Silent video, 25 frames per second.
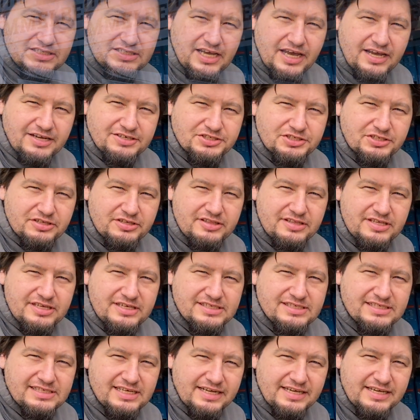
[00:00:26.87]
actually the
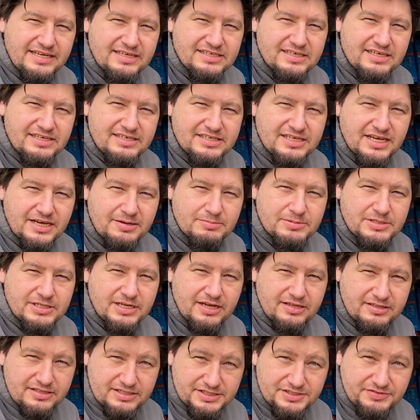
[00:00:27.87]
second attempt
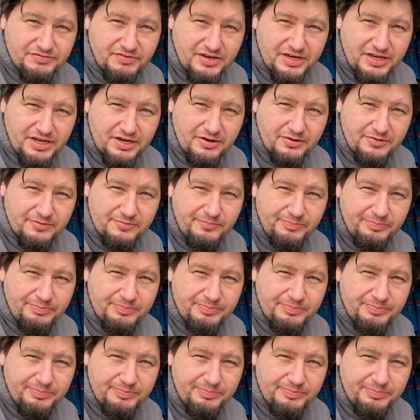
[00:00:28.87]
at this video.